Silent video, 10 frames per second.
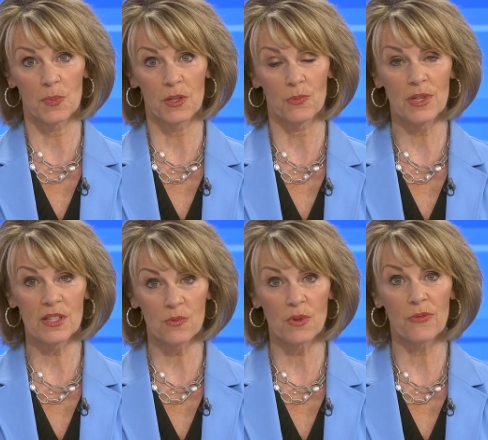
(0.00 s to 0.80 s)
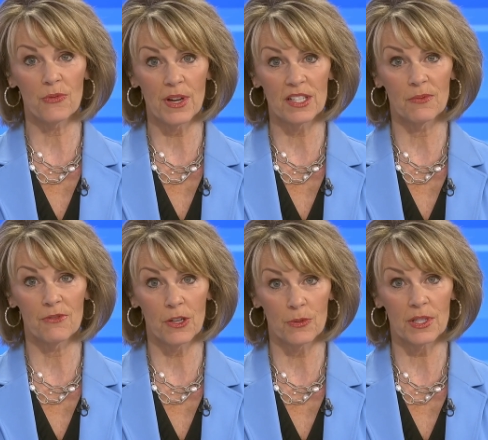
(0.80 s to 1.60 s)
but a recent referendum
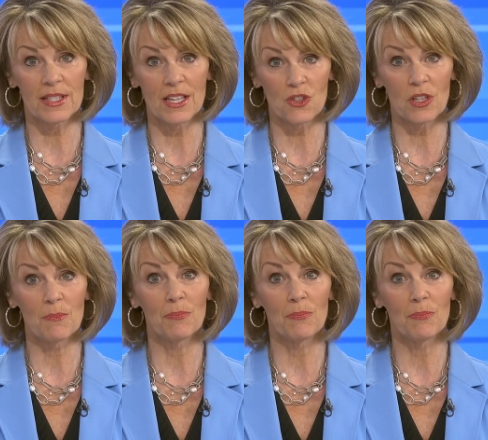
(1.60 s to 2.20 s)
vote essentially